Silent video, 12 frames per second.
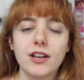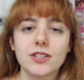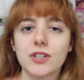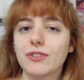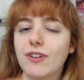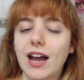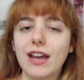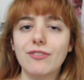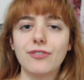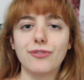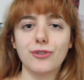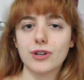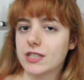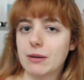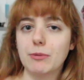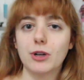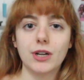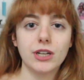survive for a
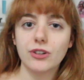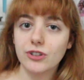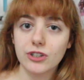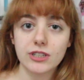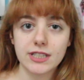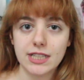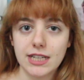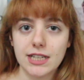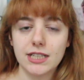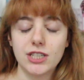summer in New York City